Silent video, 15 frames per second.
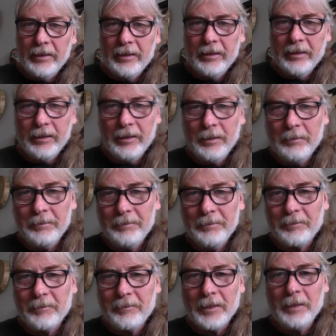um,
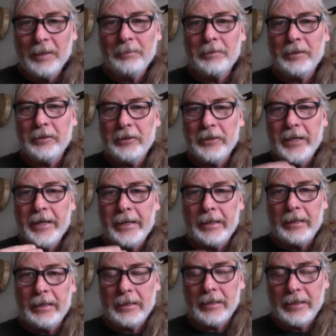up to their neck
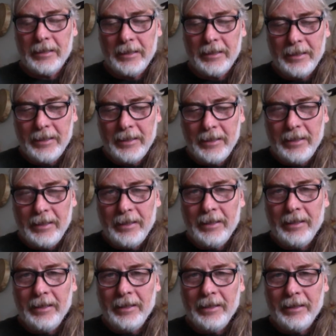
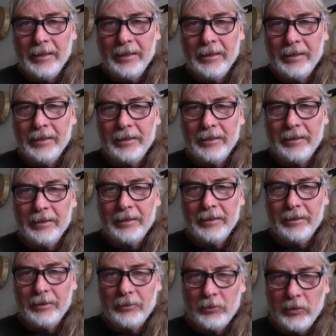and uh,
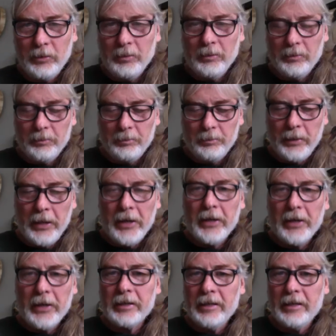through prayer
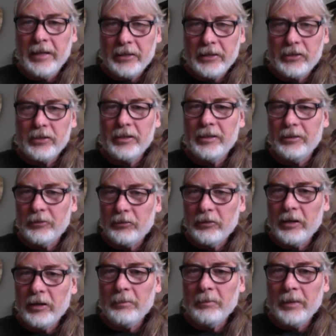and connection and
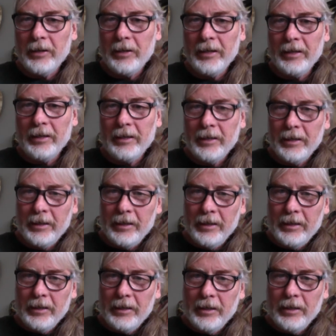ceremony,
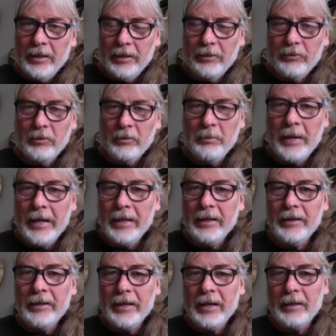uh, remain
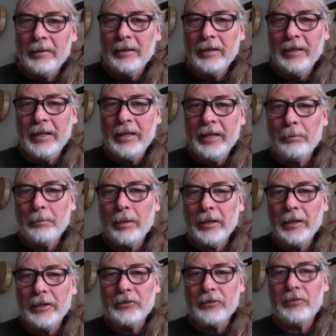in that in that
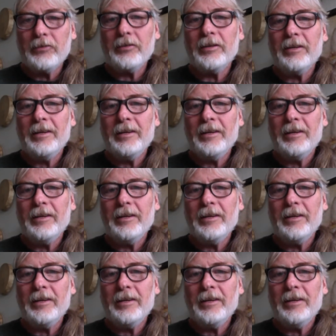place